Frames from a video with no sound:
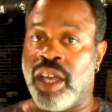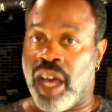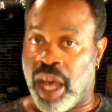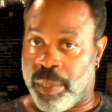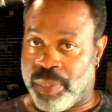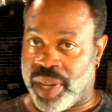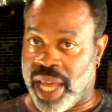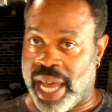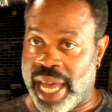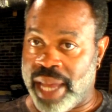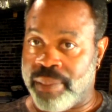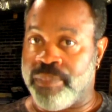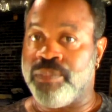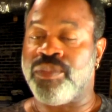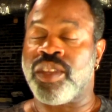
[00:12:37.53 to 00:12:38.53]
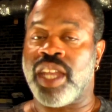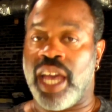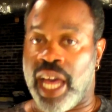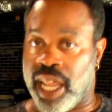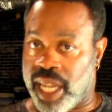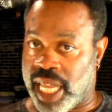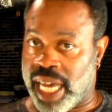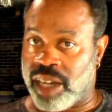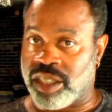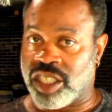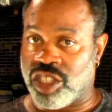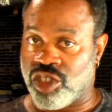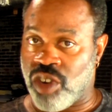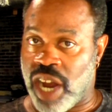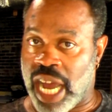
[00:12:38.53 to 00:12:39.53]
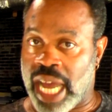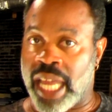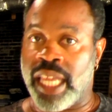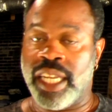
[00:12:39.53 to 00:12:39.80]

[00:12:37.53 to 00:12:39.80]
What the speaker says: I apply it, I allow it to dry.